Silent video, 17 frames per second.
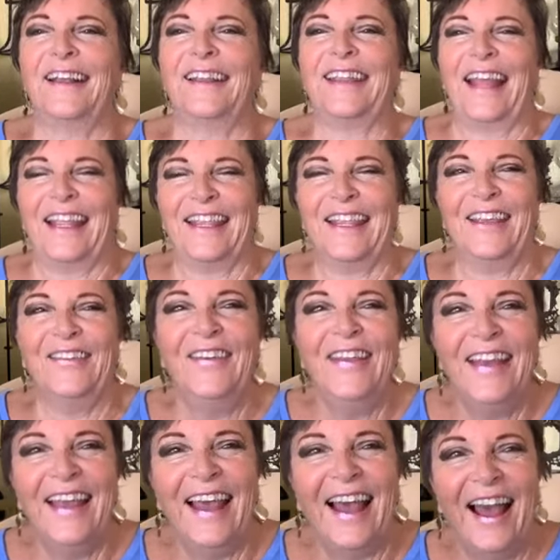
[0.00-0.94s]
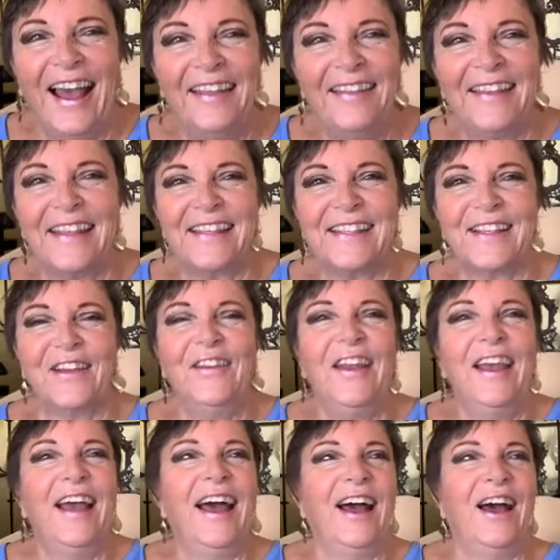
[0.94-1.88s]
Thank you. I think so.
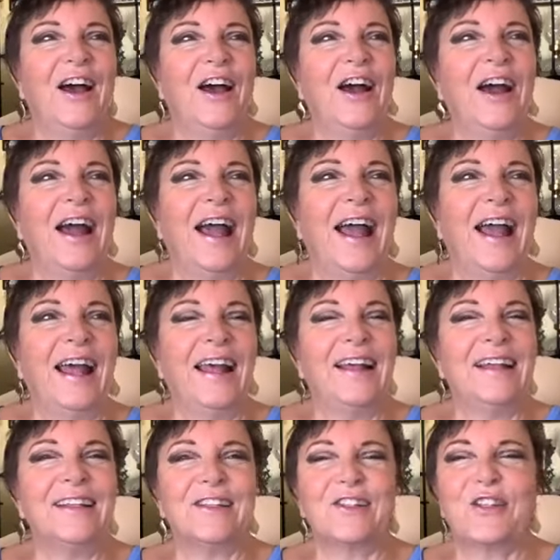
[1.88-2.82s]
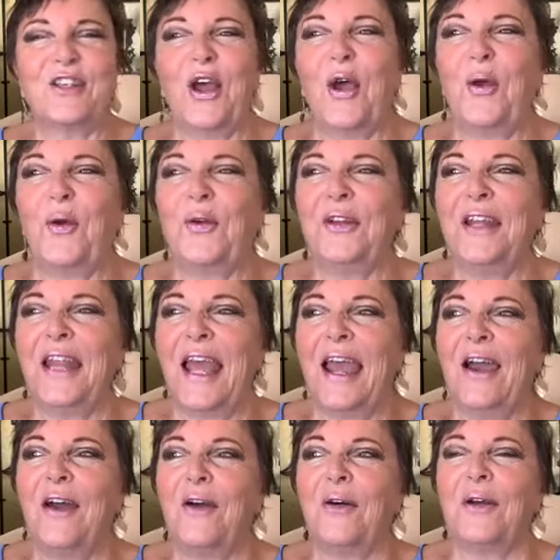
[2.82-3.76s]
Uh, so
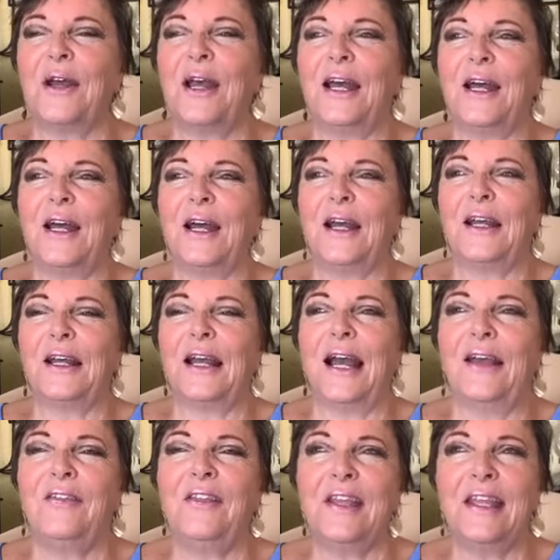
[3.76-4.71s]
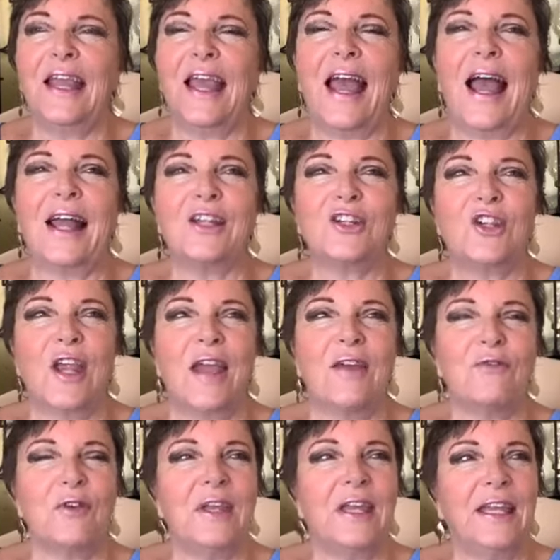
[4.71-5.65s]
now uh, I think actually
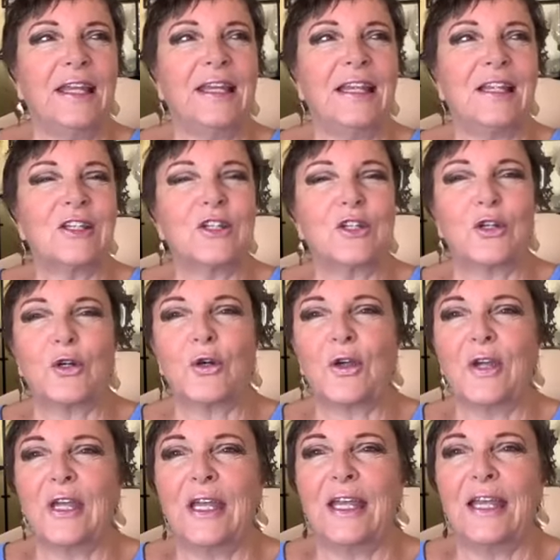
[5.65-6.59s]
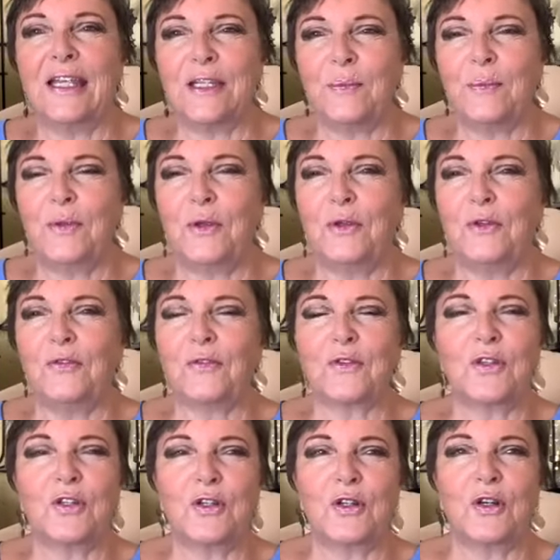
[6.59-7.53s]
every healing story is a beautiful
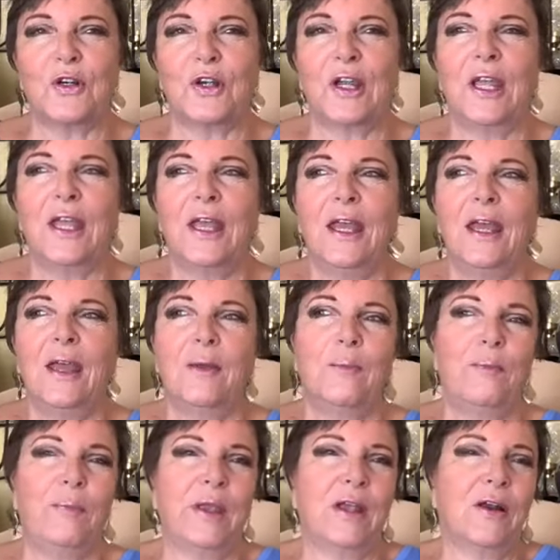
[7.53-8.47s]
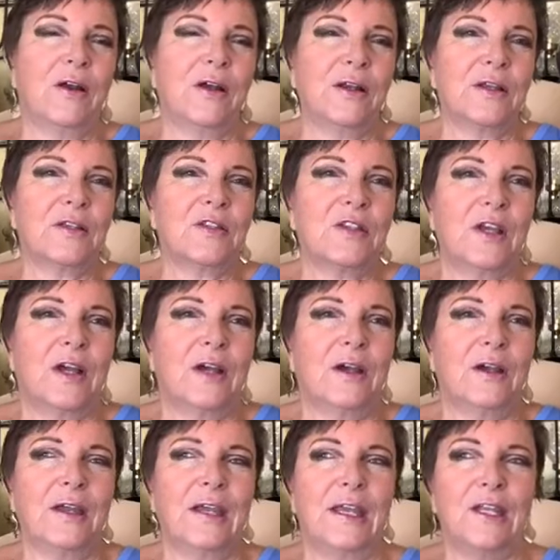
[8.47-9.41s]
story because uh,
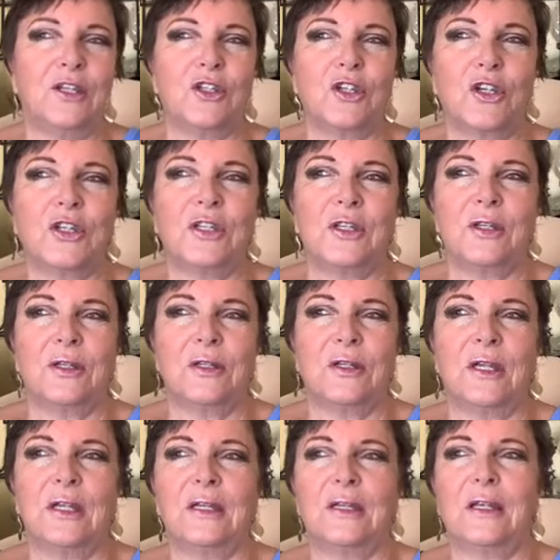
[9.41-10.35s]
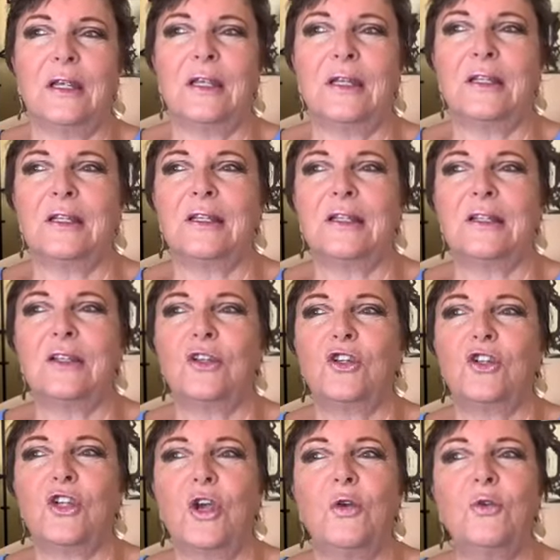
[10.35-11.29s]
it just it, it
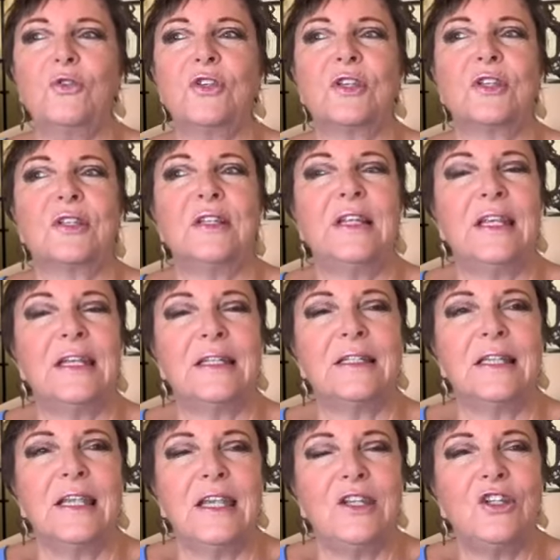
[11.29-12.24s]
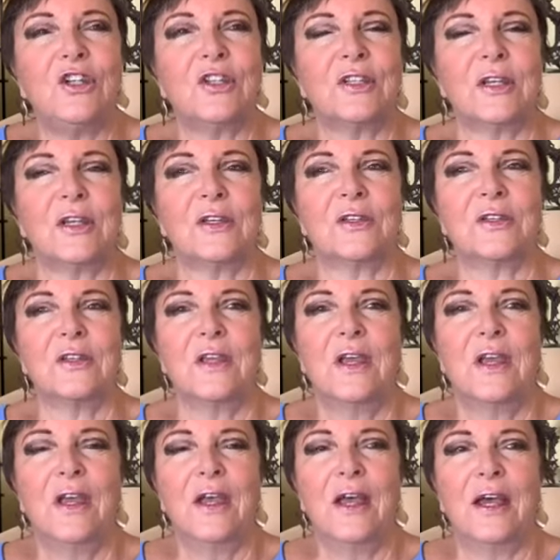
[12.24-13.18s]
shows us and it teaches us
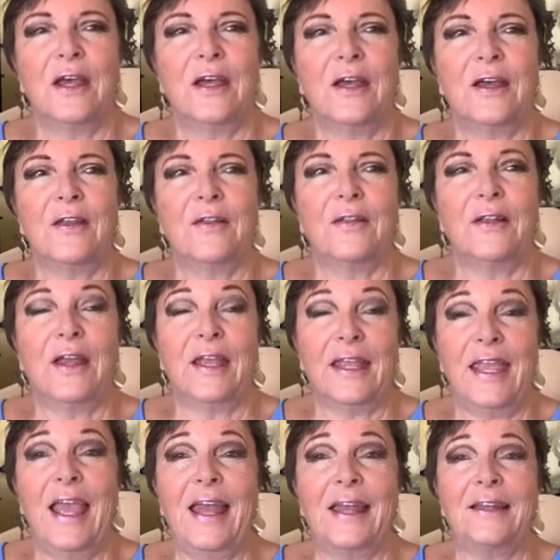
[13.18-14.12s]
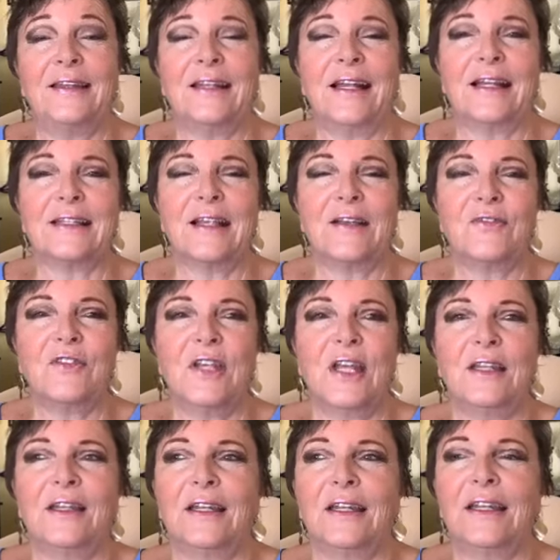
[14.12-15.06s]
uh, again, as I've said,
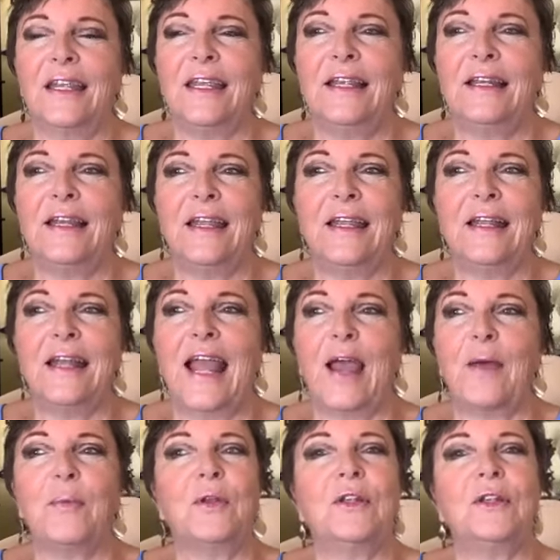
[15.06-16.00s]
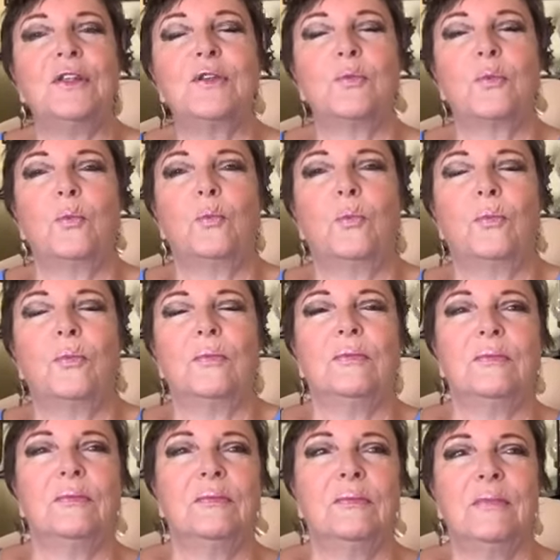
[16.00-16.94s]
that healing happens
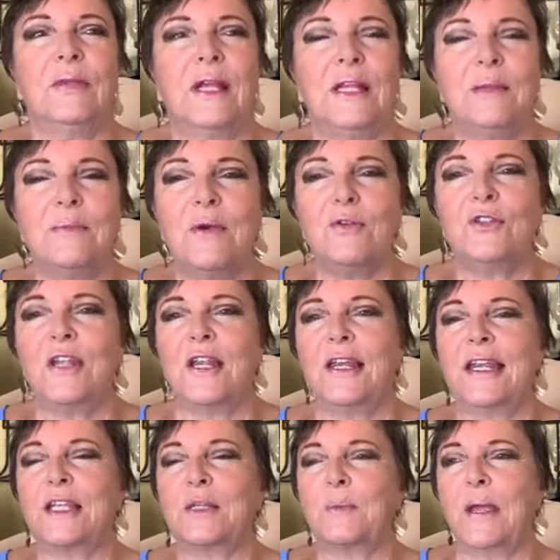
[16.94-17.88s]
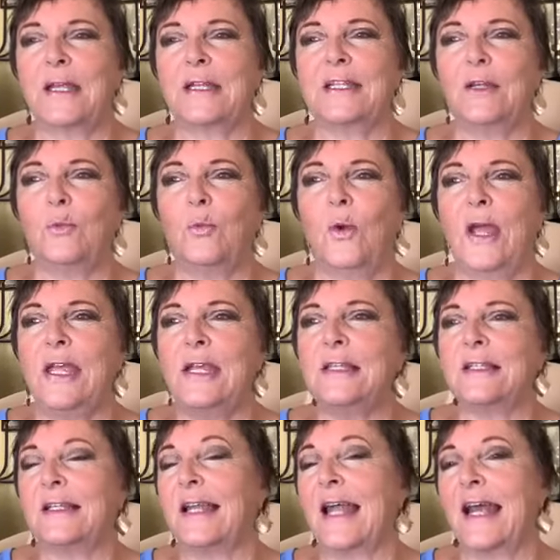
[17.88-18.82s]
in the most unexpected ways
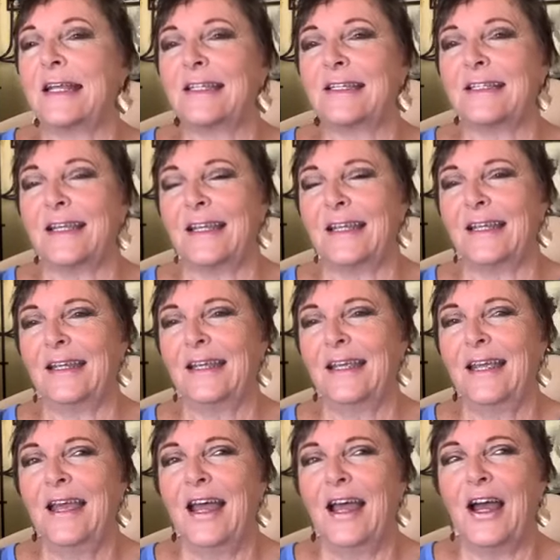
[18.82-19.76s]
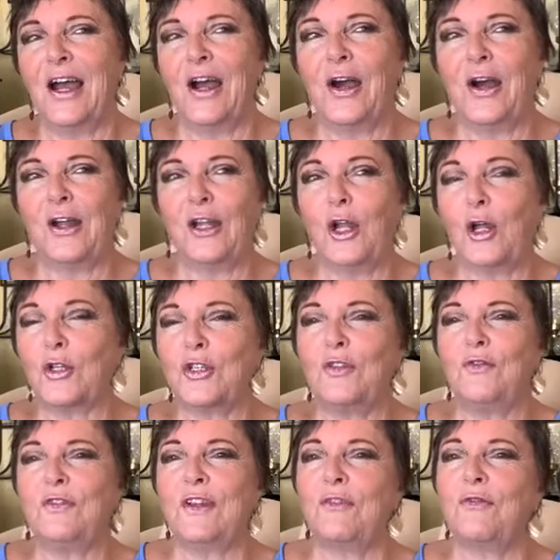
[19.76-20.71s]
and has uh, lots
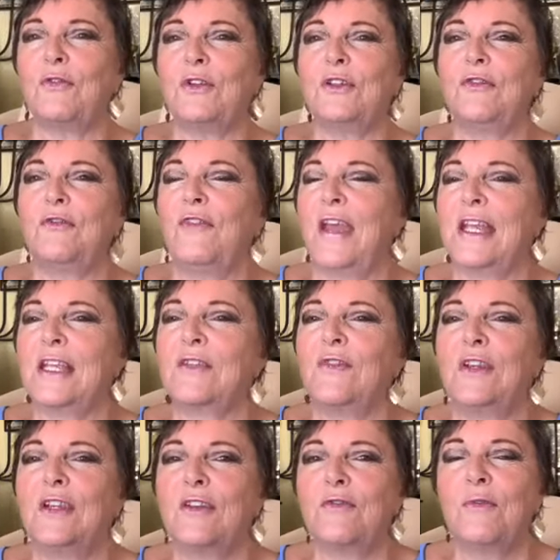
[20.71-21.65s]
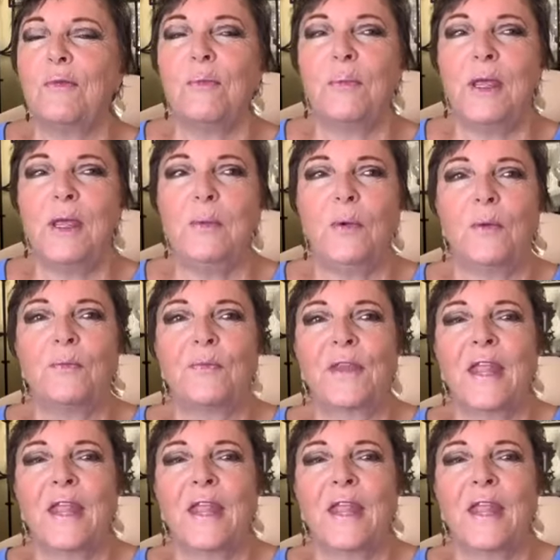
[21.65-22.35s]
of different effects for different people.